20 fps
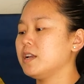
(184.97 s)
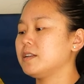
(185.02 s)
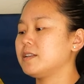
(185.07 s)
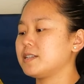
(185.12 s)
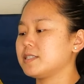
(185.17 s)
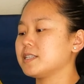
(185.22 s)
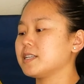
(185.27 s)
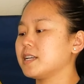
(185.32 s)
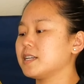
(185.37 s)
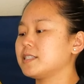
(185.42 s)

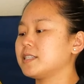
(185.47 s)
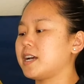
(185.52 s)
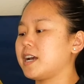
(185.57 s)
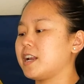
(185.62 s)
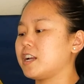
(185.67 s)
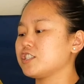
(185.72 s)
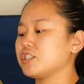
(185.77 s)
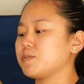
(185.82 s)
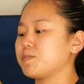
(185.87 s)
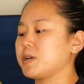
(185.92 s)
Doesn't get
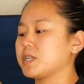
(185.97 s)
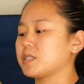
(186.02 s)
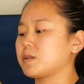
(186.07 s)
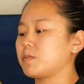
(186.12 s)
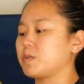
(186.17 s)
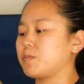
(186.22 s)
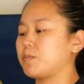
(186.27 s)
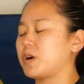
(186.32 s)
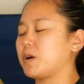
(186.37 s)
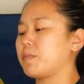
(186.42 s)
tight as she picks
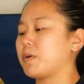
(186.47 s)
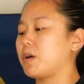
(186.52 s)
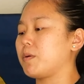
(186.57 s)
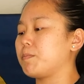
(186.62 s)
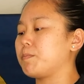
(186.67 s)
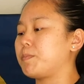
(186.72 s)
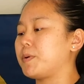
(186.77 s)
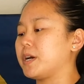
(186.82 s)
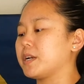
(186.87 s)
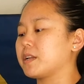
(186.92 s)
up the barbell.
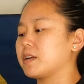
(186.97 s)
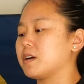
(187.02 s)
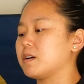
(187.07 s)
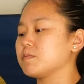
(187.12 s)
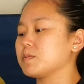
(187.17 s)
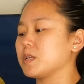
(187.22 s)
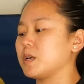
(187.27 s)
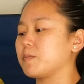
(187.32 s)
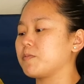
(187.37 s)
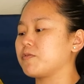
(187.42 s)
Butt
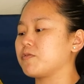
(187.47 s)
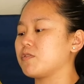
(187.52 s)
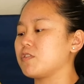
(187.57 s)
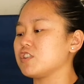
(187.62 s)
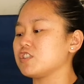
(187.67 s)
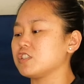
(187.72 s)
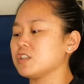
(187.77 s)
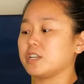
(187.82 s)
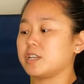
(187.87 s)
comes up first.